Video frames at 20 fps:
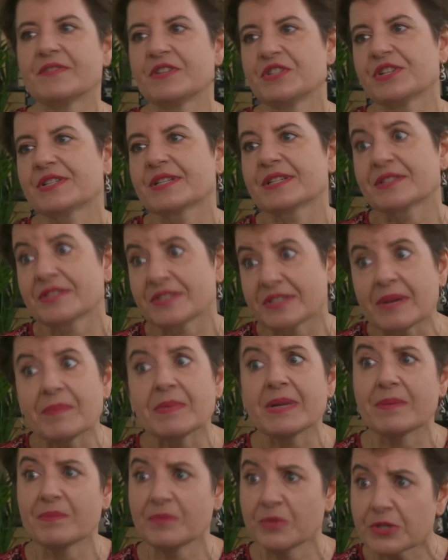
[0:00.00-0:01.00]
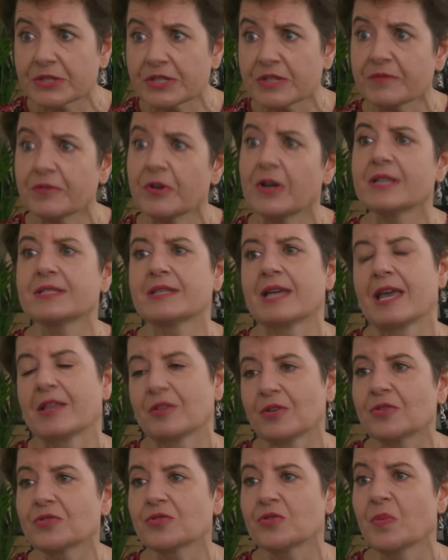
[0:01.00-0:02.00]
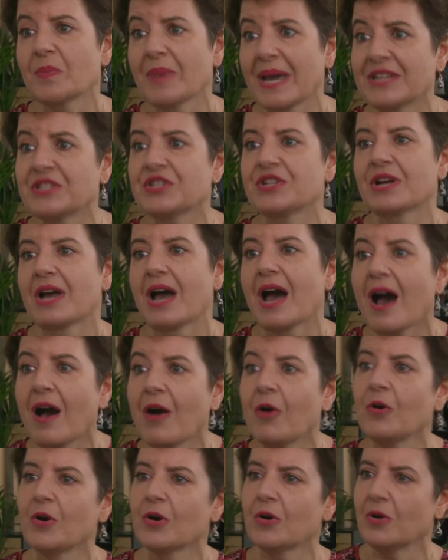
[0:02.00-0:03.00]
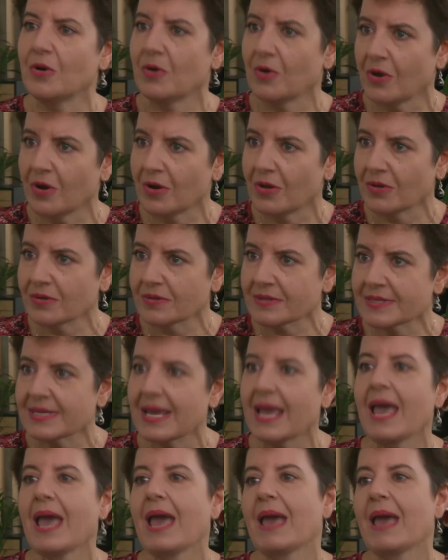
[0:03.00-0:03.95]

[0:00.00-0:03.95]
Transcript: which is extremely important for us and also match our goals